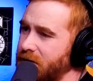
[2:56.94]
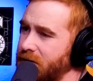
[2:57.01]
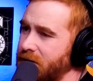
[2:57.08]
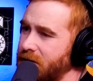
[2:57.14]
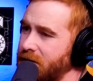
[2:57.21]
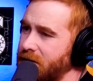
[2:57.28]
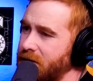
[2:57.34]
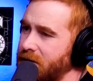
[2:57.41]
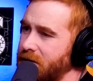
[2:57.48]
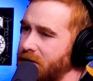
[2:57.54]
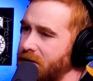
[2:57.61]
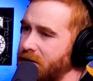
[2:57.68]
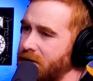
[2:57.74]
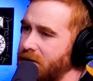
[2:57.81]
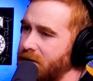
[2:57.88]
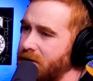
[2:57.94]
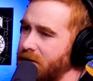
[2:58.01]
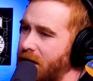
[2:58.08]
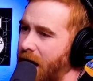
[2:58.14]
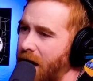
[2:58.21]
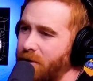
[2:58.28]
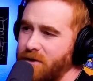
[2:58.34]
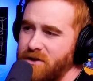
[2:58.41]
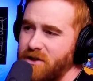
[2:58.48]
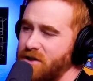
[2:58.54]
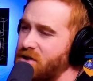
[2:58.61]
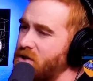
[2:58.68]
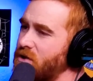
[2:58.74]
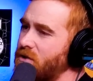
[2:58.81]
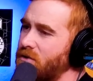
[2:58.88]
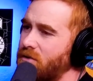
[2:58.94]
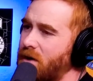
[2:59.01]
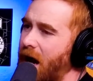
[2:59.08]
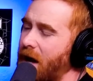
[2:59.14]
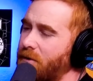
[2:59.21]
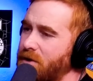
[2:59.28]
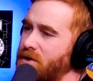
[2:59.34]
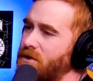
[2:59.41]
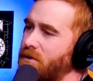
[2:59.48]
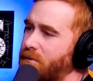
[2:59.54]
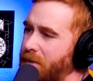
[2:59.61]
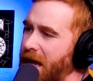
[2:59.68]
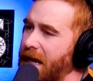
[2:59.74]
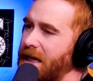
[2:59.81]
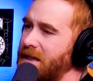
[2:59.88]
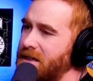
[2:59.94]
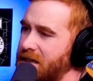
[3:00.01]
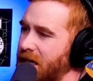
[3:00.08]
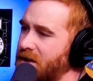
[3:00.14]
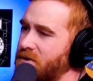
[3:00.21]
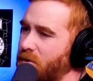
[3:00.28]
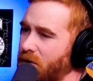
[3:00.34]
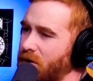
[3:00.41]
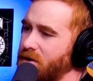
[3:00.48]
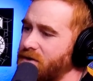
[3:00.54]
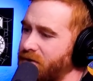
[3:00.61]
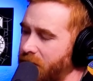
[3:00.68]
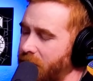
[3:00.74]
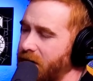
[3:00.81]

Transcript: Are you? Oh, professional. I would just do I would do paid sex workers for the